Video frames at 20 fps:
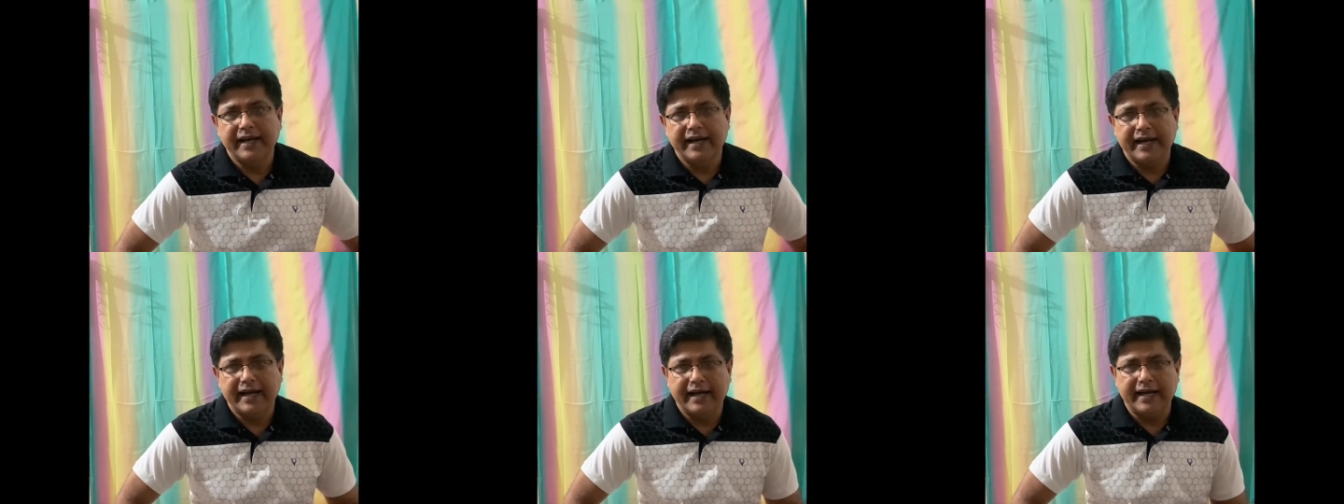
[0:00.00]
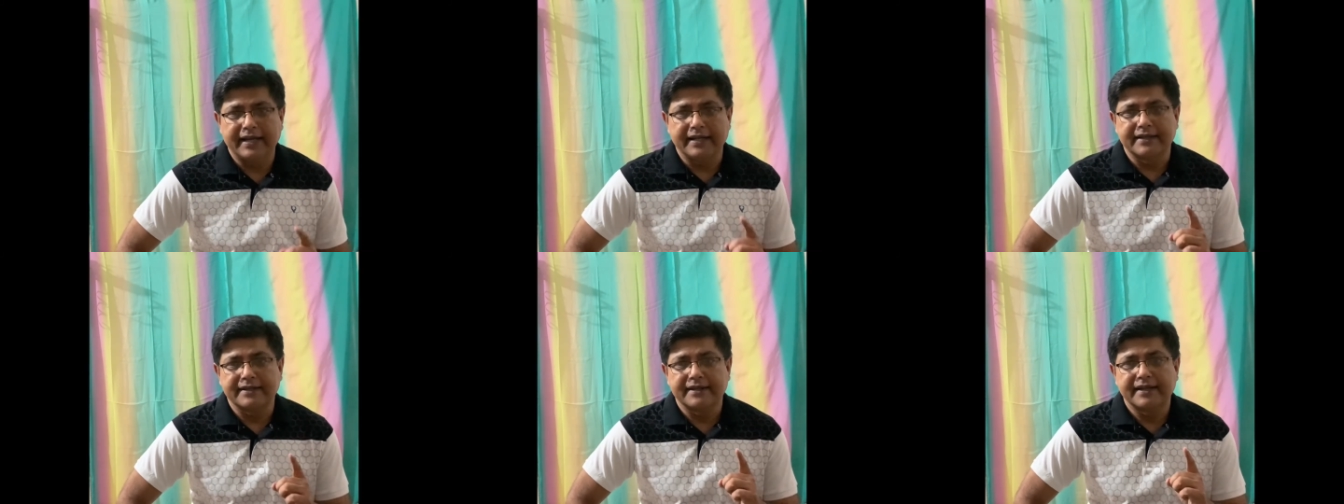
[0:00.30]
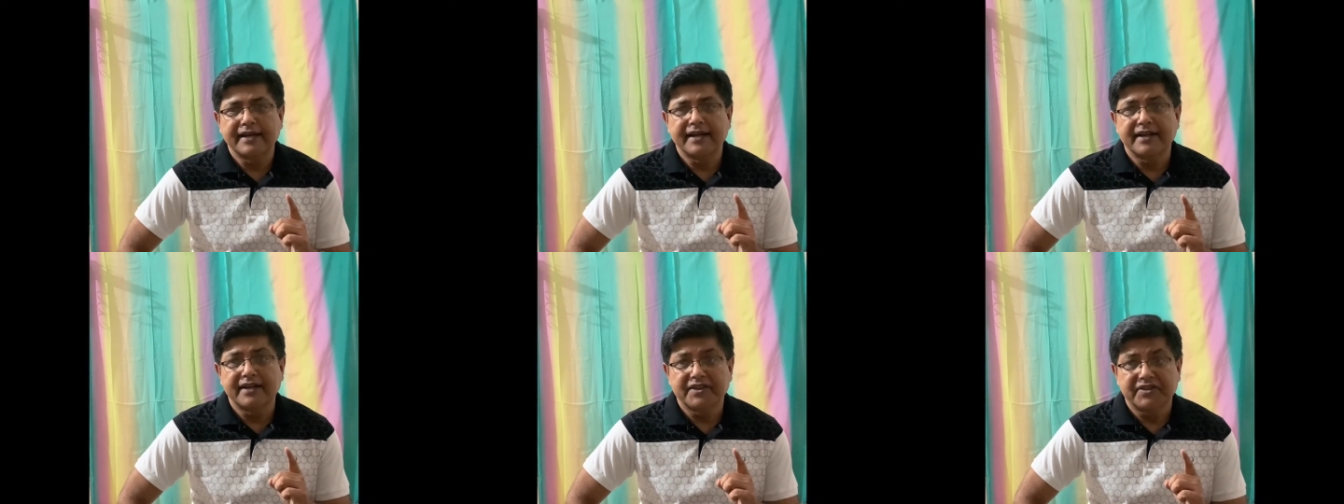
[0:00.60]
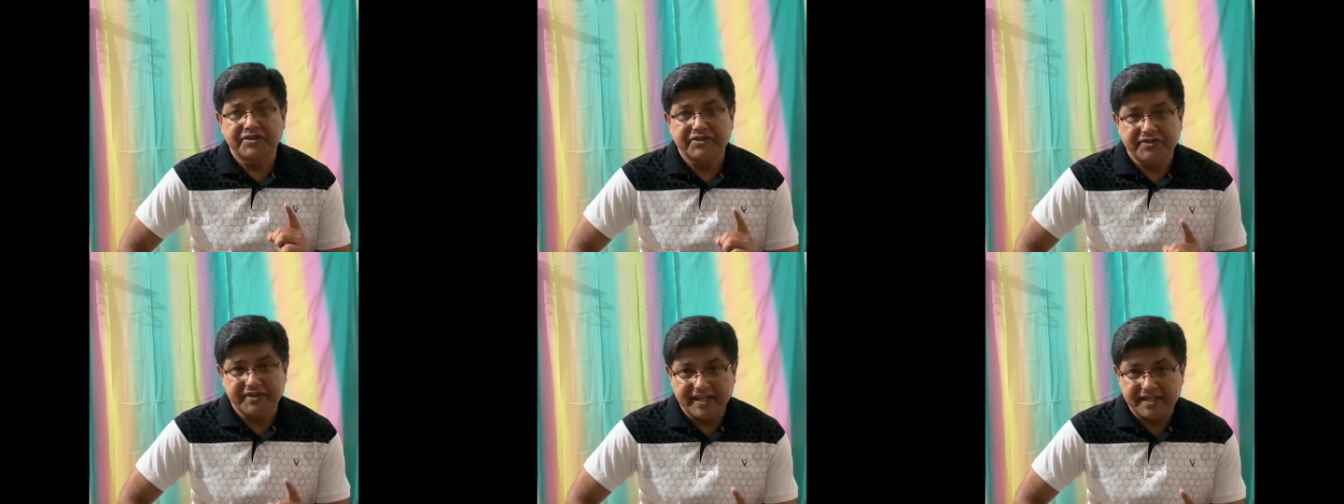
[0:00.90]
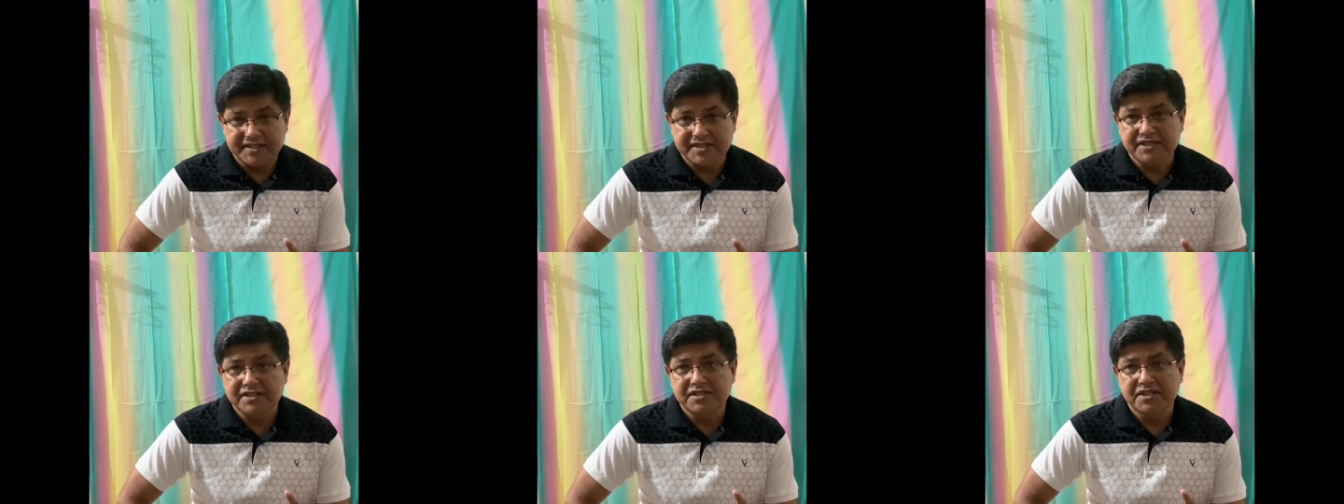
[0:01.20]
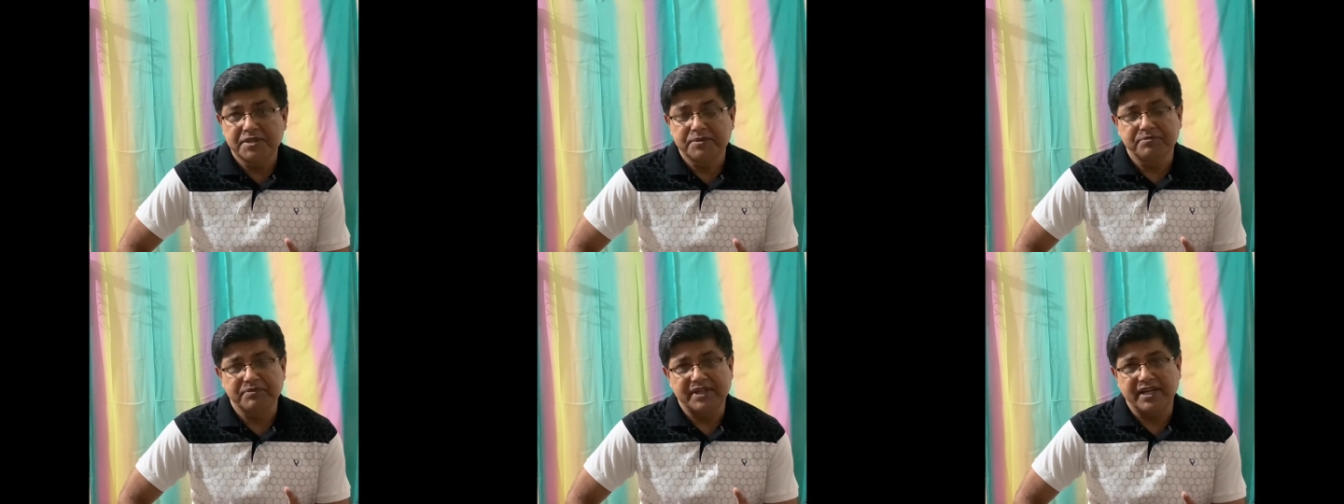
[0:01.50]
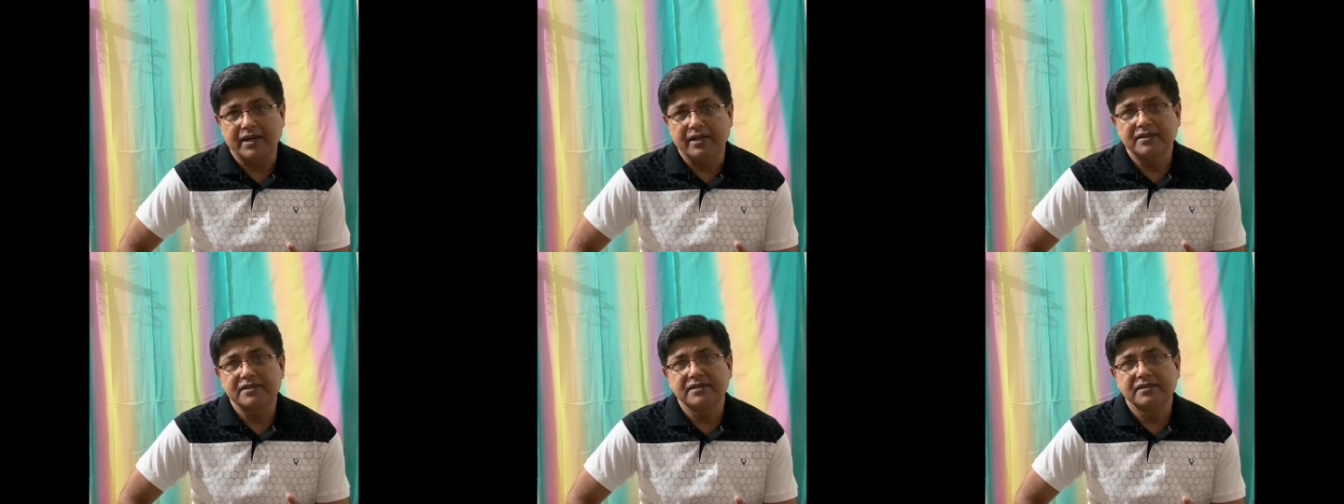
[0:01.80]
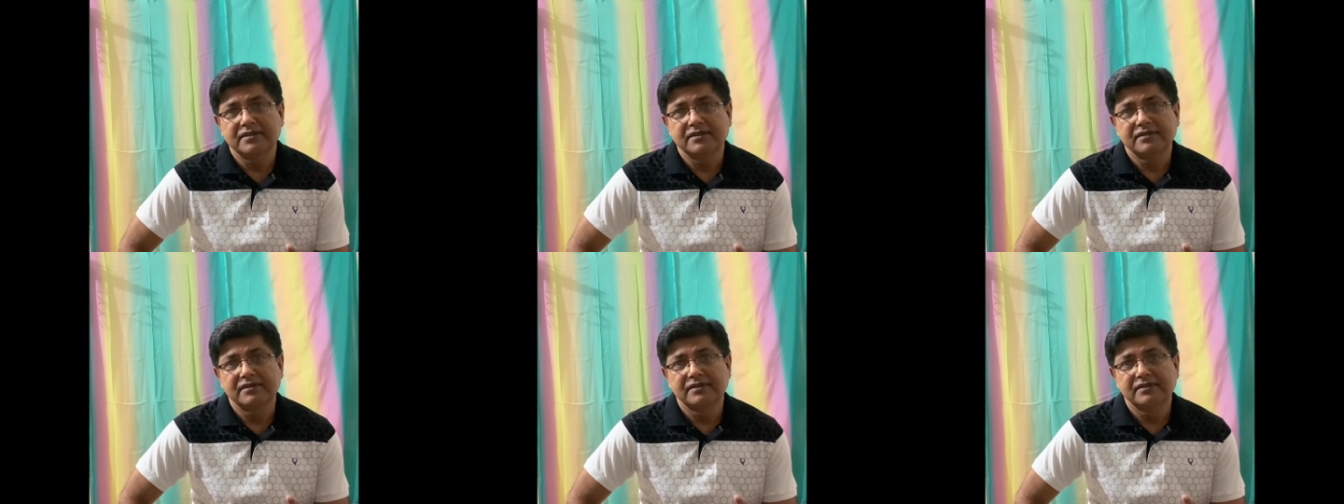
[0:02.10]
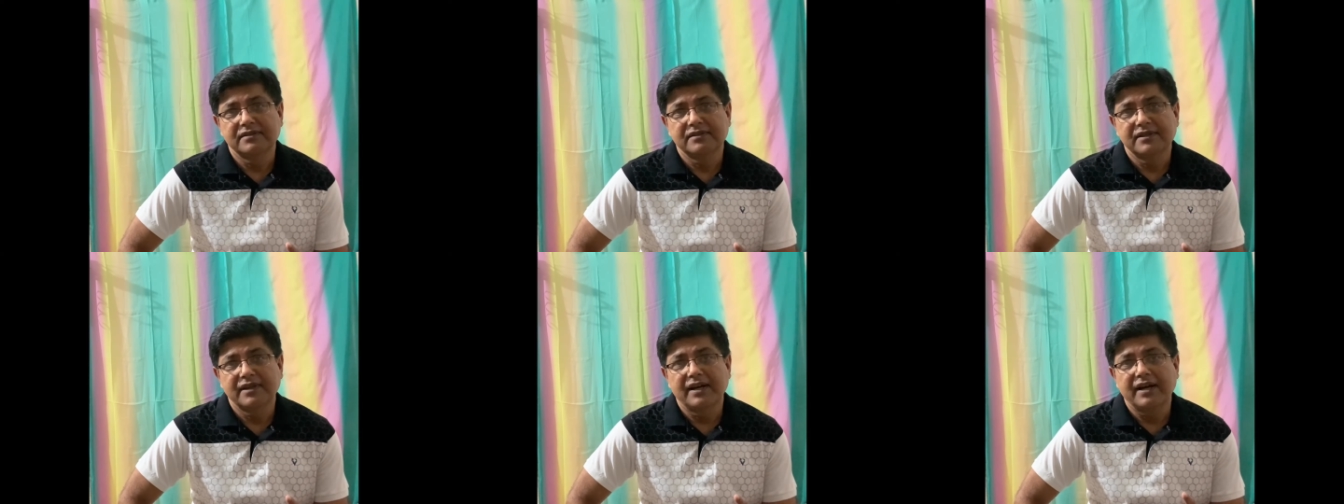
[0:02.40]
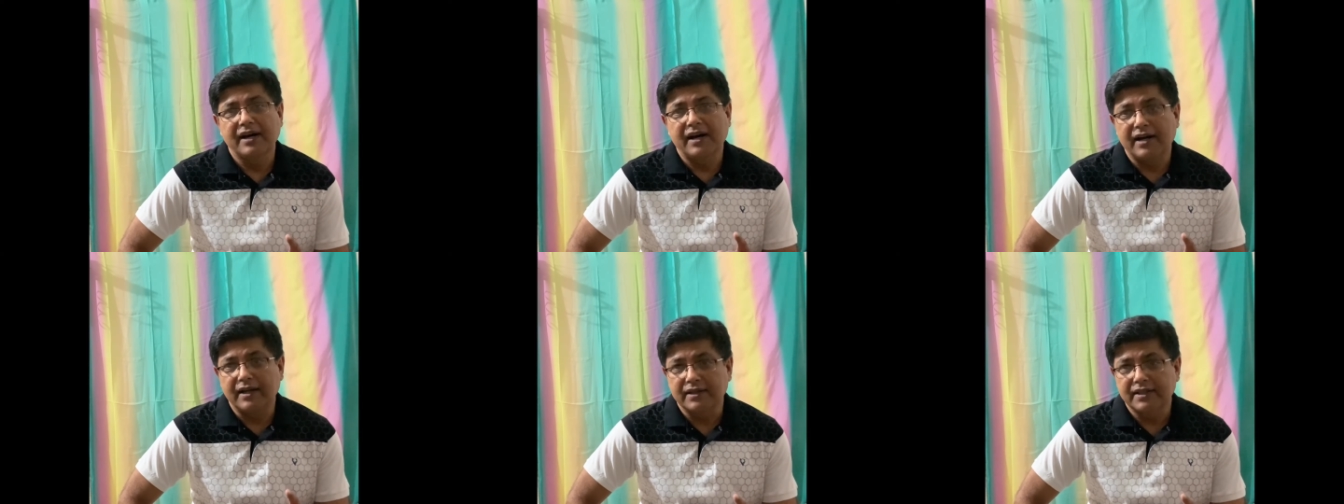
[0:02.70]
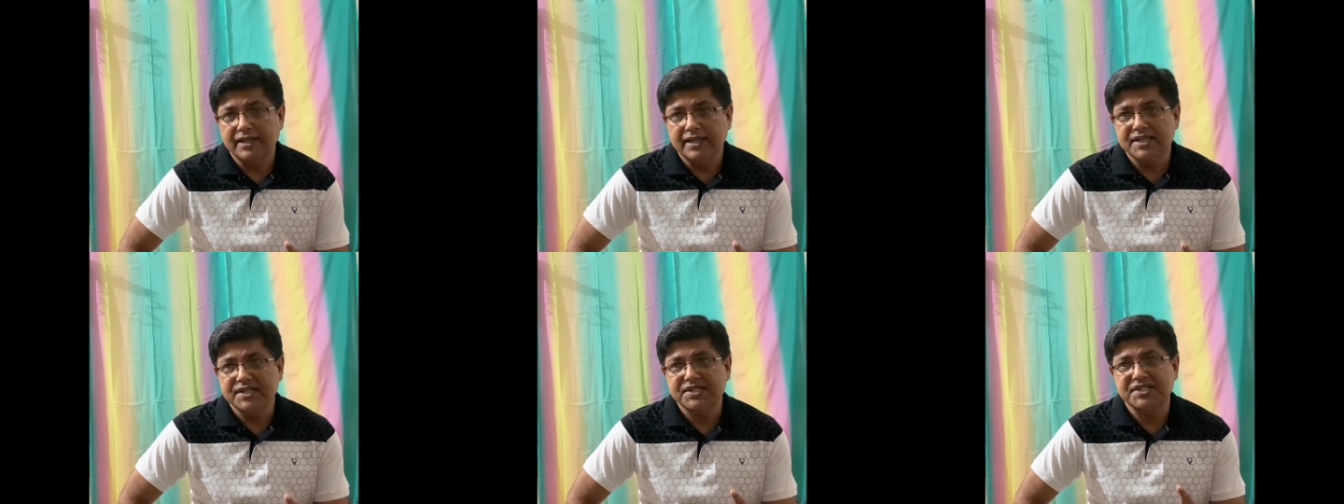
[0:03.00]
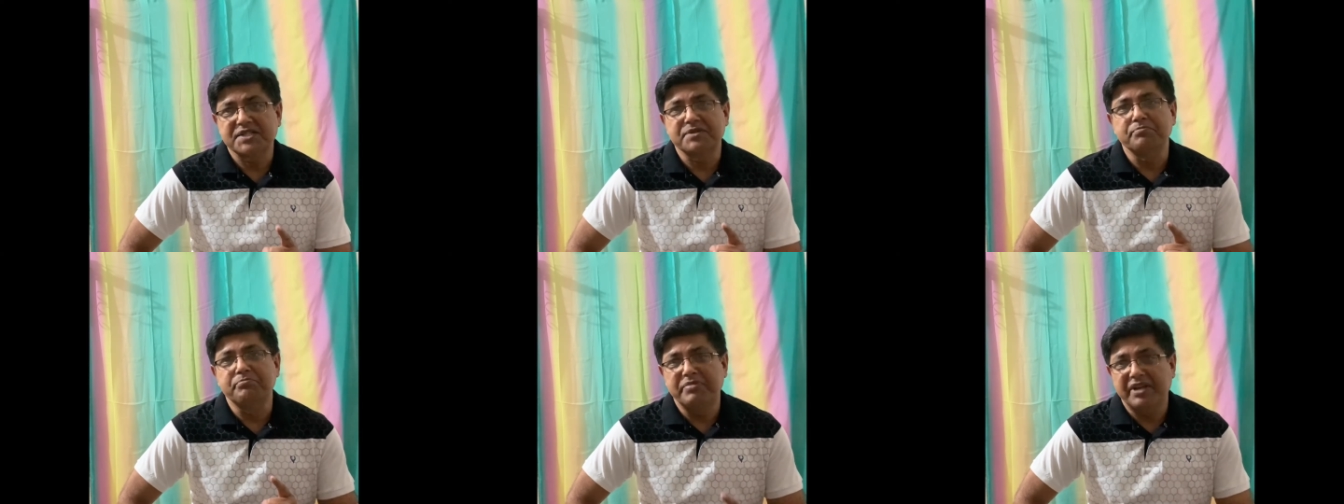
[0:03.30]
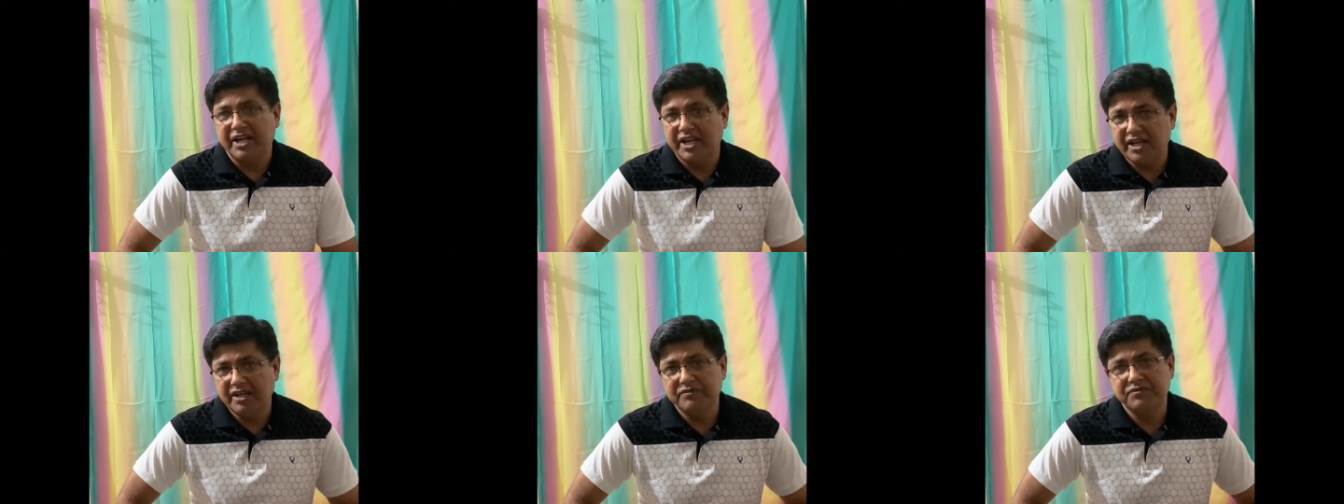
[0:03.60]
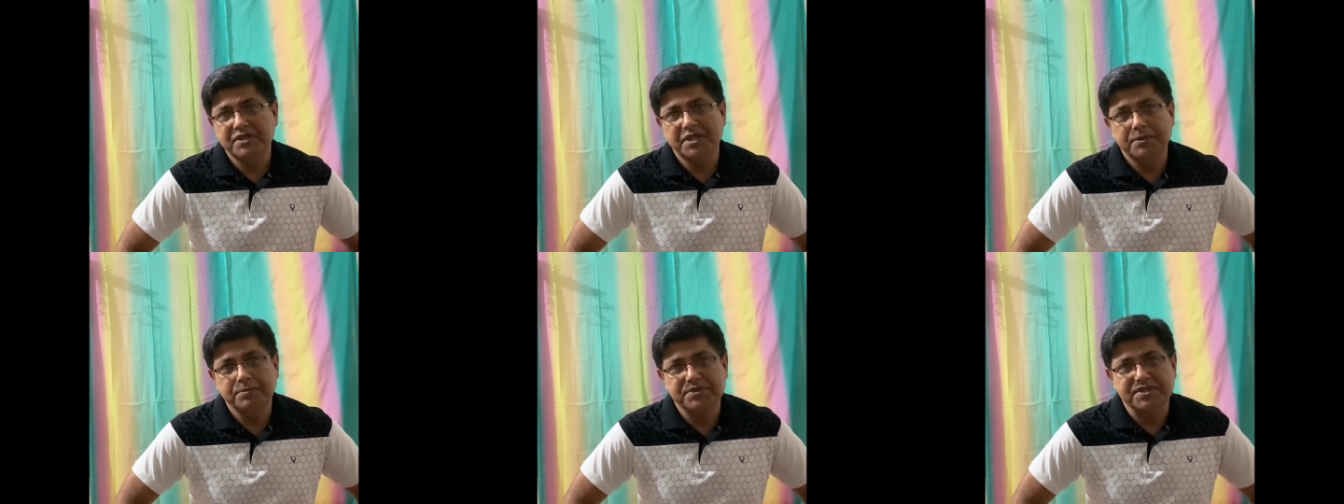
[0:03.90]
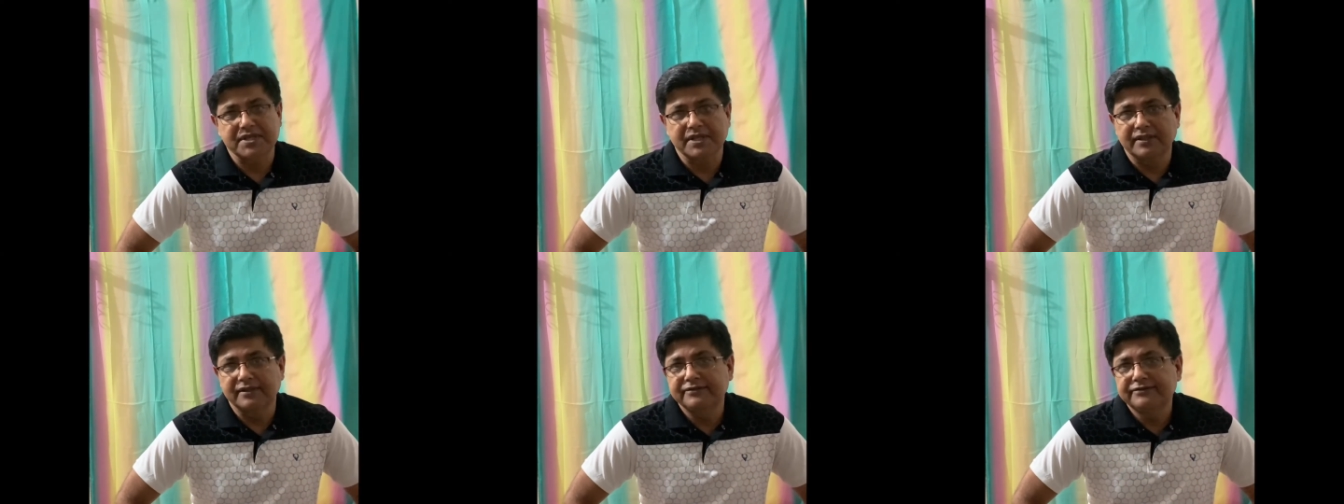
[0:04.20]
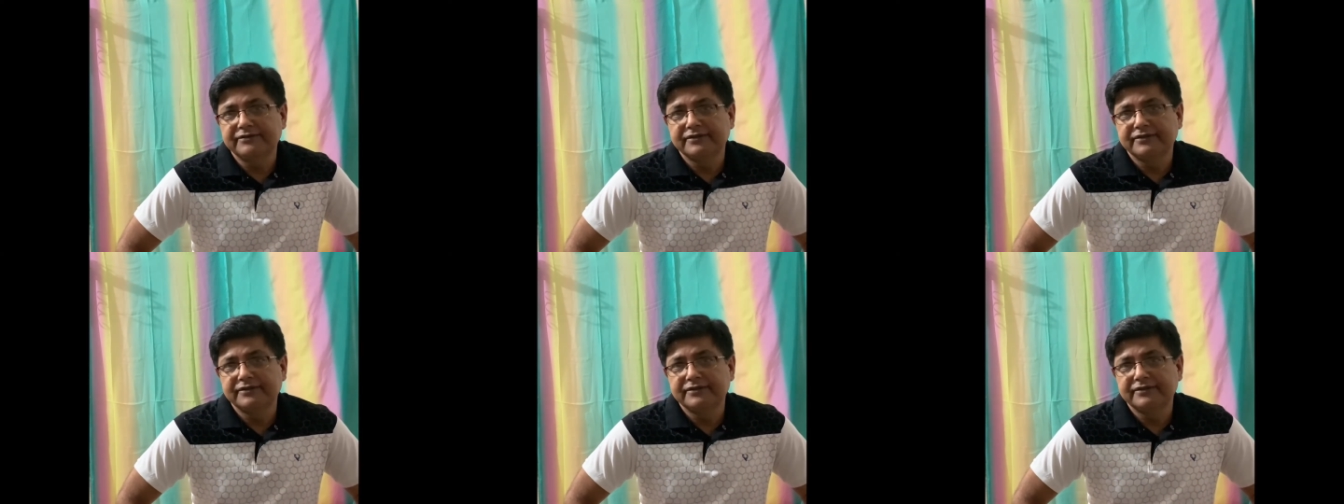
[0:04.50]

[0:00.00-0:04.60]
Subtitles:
and threatened him that unless he behaved himself,